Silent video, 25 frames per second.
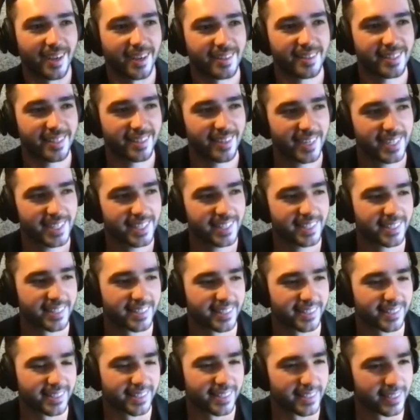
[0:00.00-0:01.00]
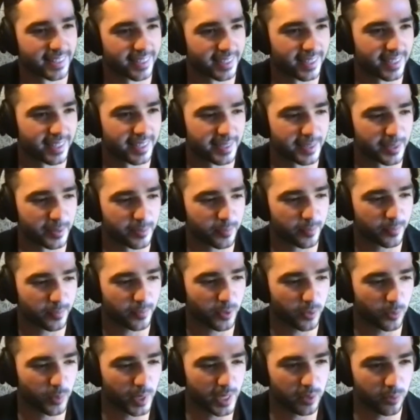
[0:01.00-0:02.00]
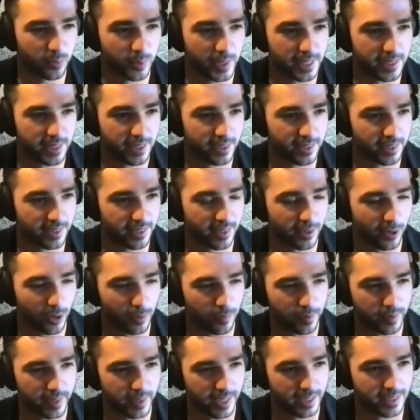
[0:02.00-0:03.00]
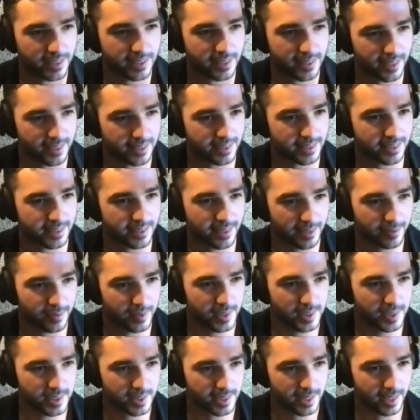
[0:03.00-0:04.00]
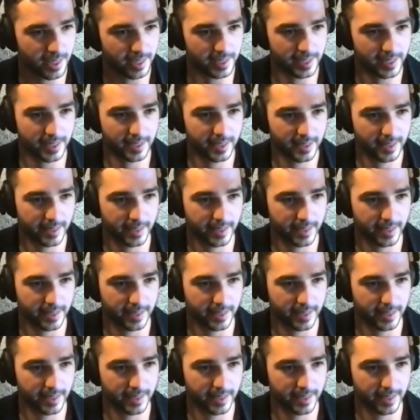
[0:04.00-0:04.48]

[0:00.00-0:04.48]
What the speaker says: I think like we don't offer that as a service, like